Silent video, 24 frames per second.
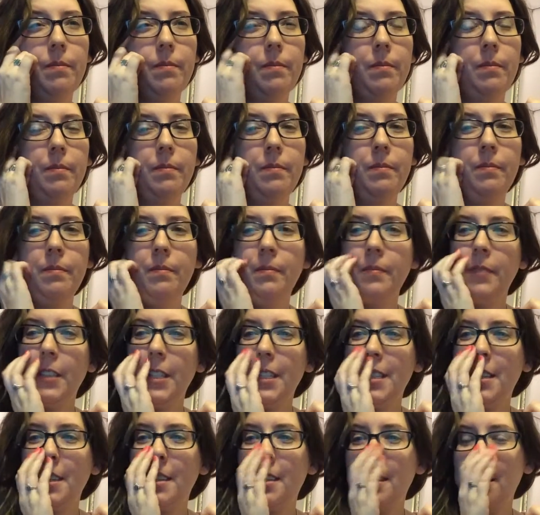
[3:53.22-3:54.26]
Mm,
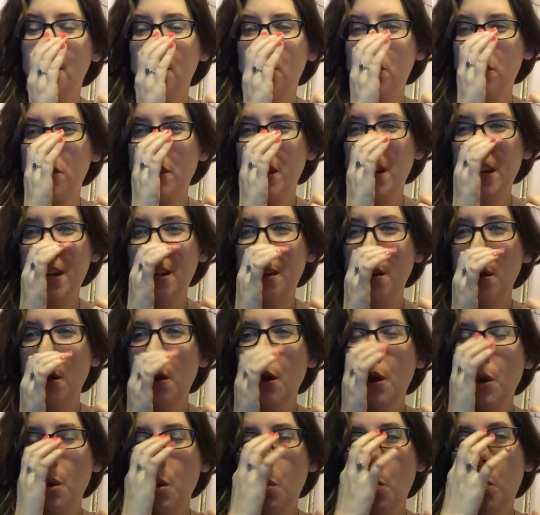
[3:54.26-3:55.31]
was it the strain?
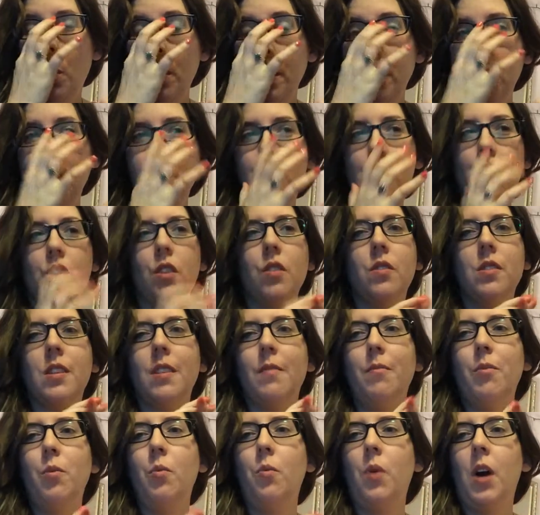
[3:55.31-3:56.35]
One of the shows
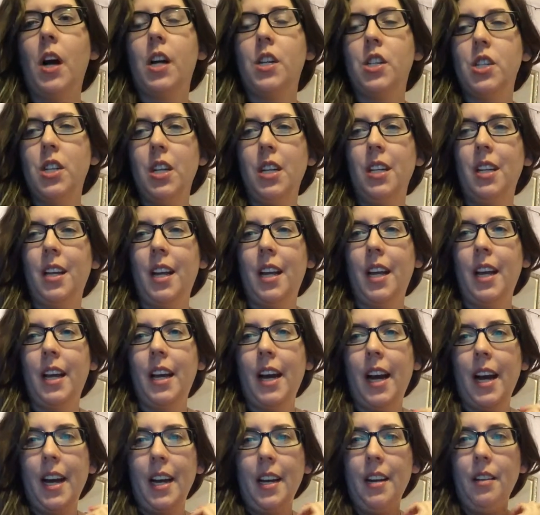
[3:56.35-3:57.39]
I've been watching that I
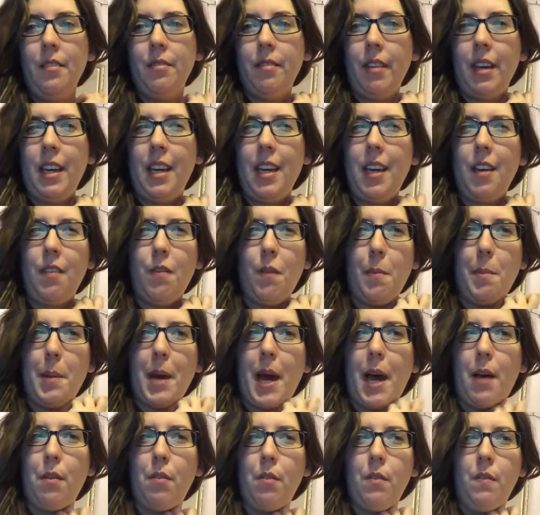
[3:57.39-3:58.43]
kind of like gave a
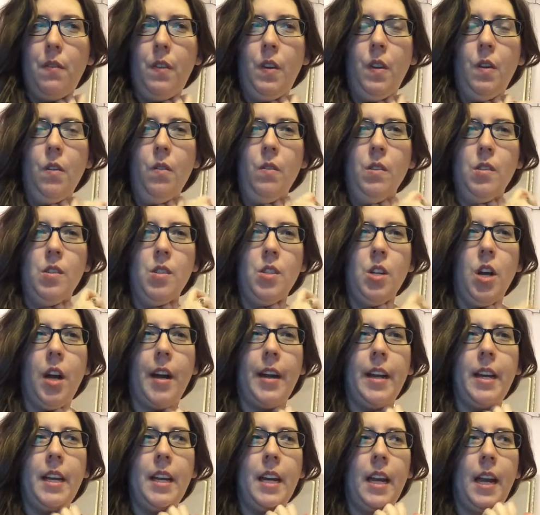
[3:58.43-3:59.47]
bad review is
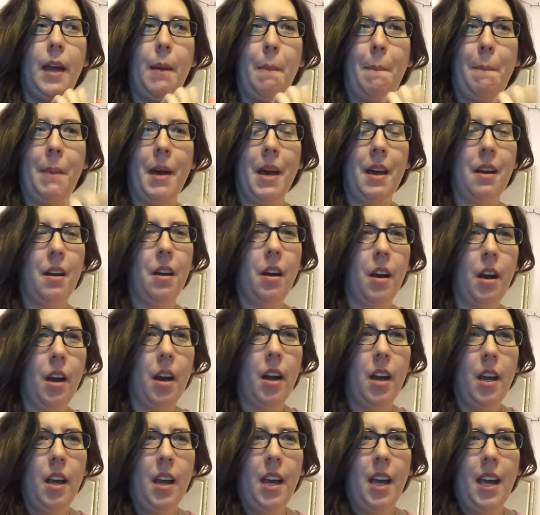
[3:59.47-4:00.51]
starting to get better.
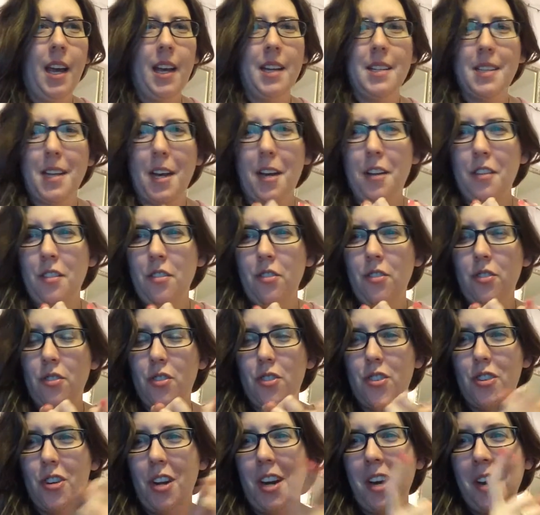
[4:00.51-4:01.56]
It's either the
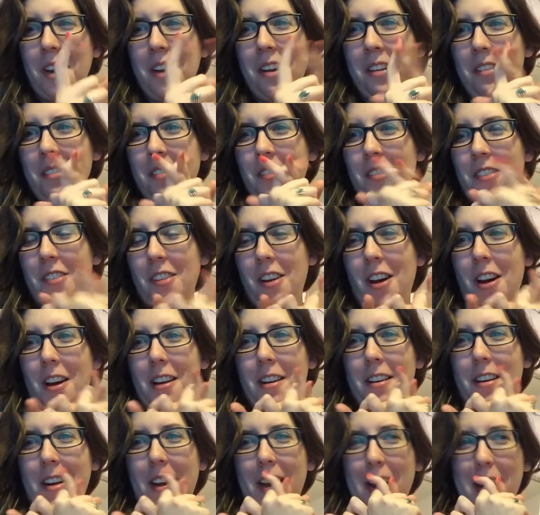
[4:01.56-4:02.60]
strain or the
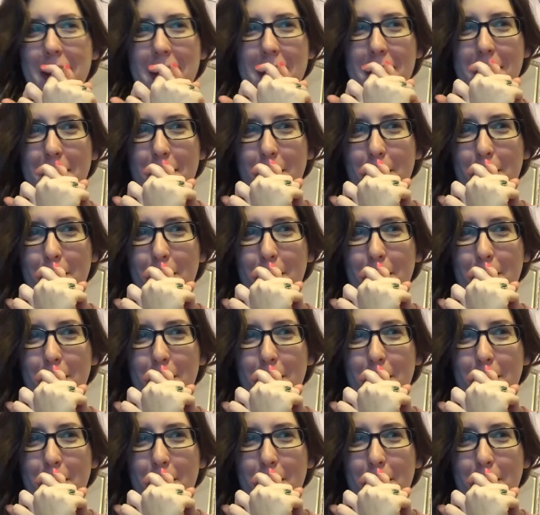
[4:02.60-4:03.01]
lottery.